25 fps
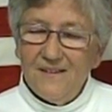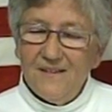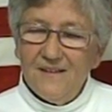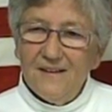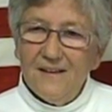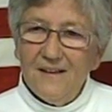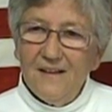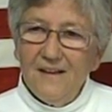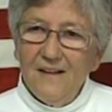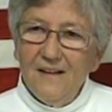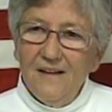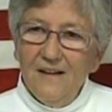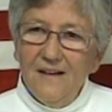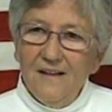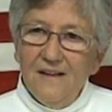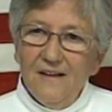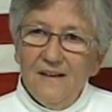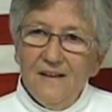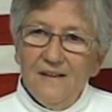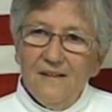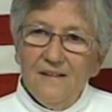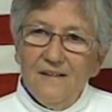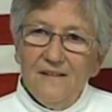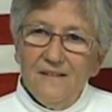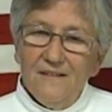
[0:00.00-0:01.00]
Right.
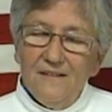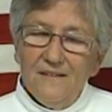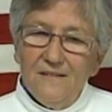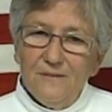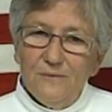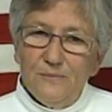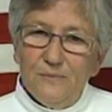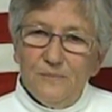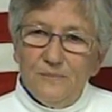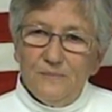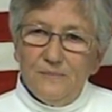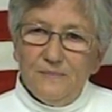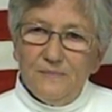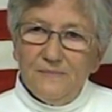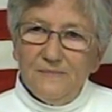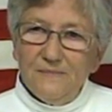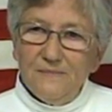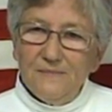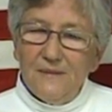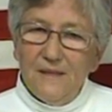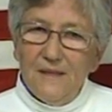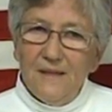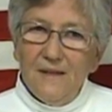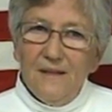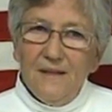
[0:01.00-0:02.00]
Uh,
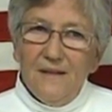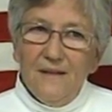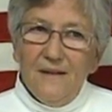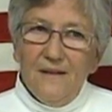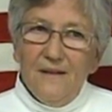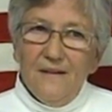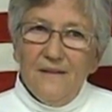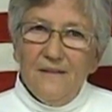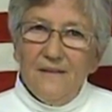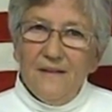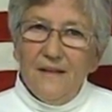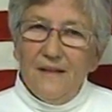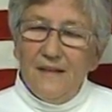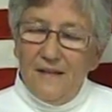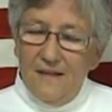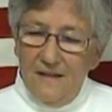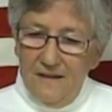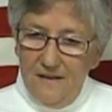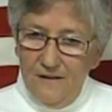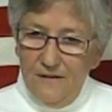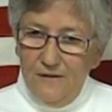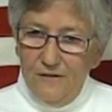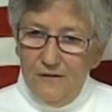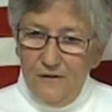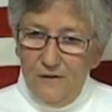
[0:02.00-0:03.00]
he
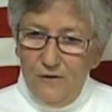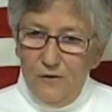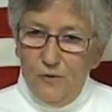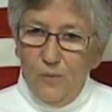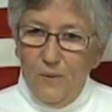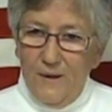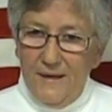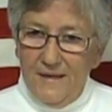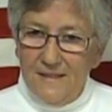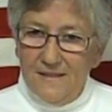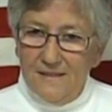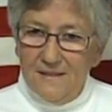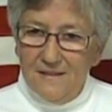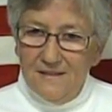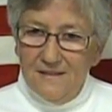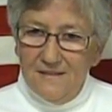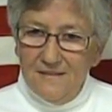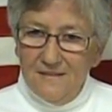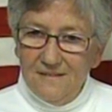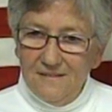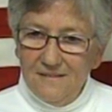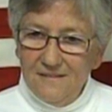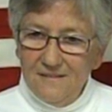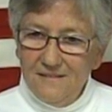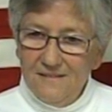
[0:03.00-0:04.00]
is a twin,
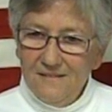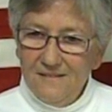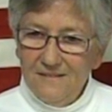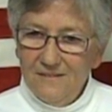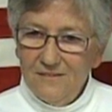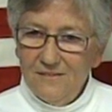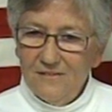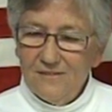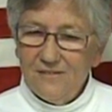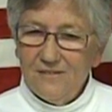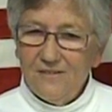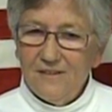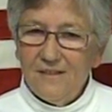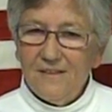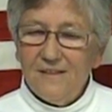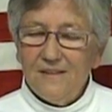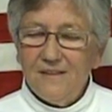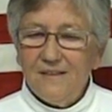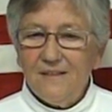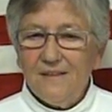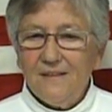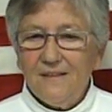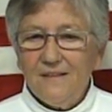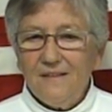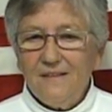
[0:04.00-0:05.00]

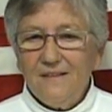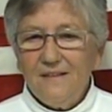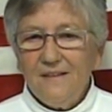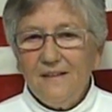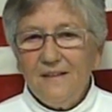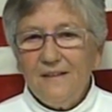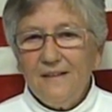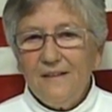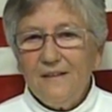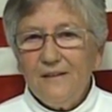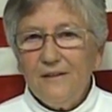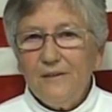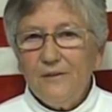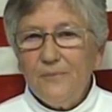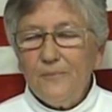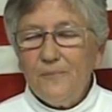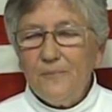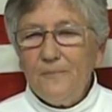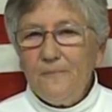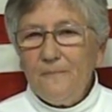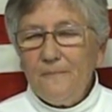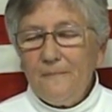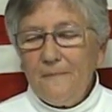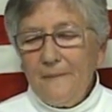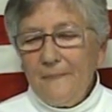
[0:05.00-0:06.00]
and uh,
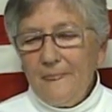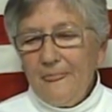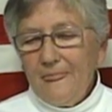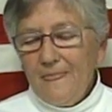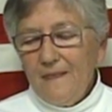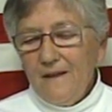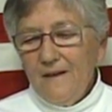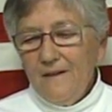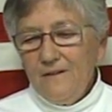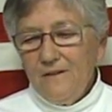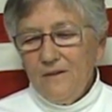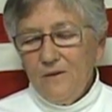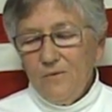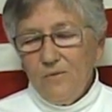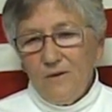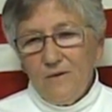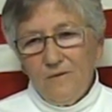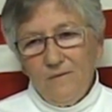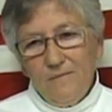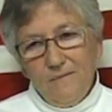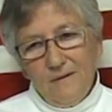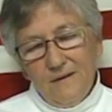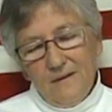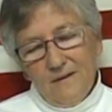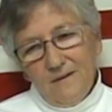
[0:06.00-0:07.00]
there
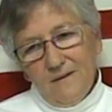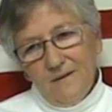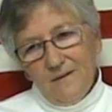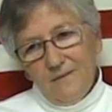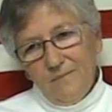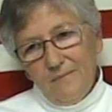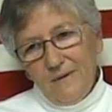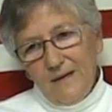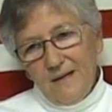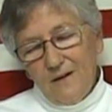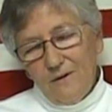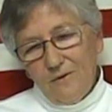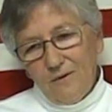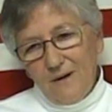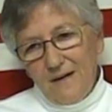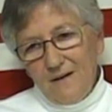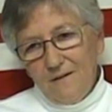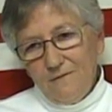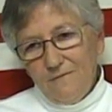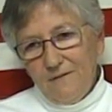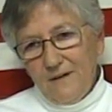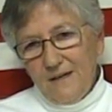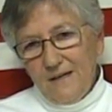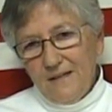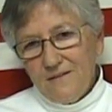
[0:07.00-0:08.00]
were my
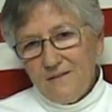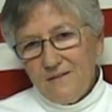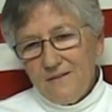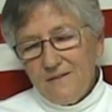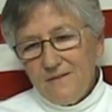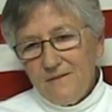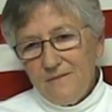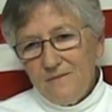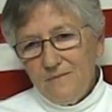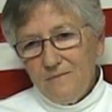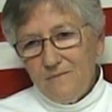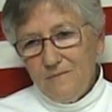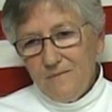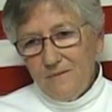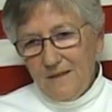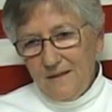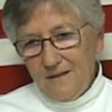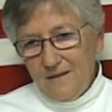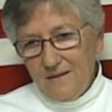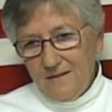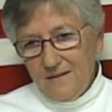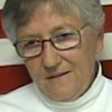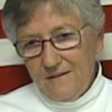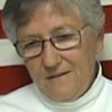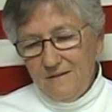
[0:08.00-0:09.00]
grandfather
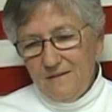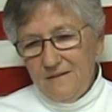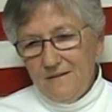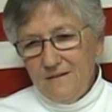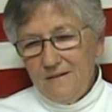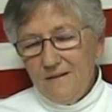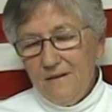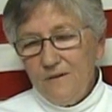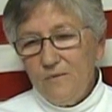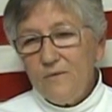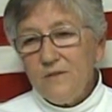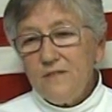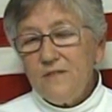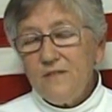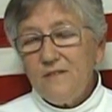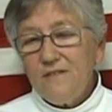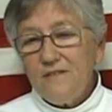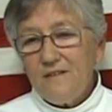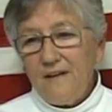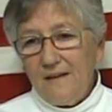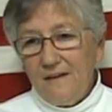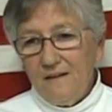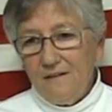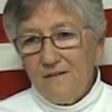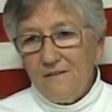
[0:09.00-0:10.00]
had it was the
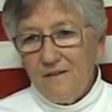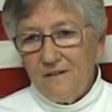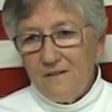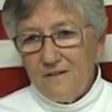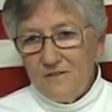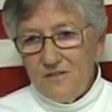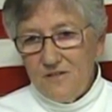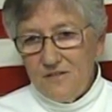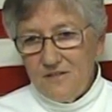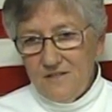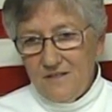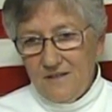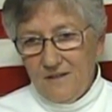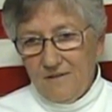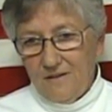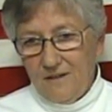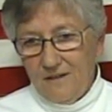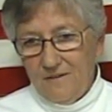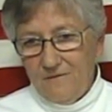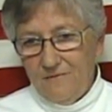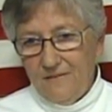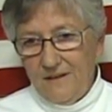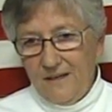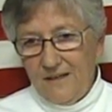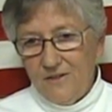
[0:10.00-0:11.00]
second largest
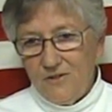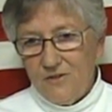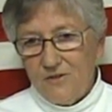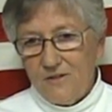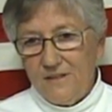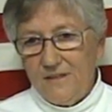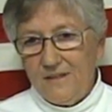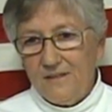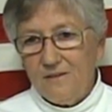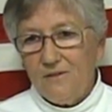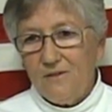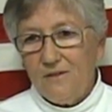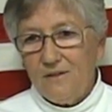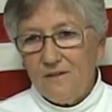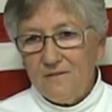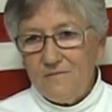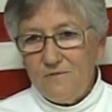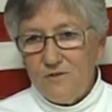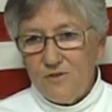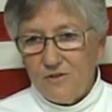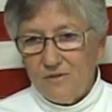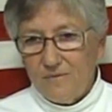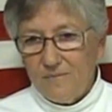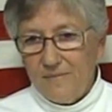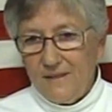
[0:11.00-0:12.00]
cigarette factory in all
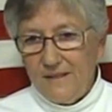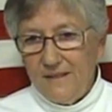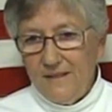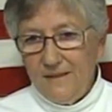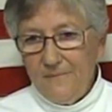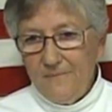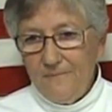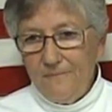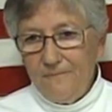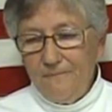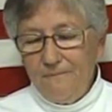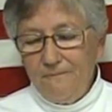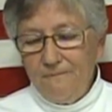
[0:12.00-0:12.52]
of Germany.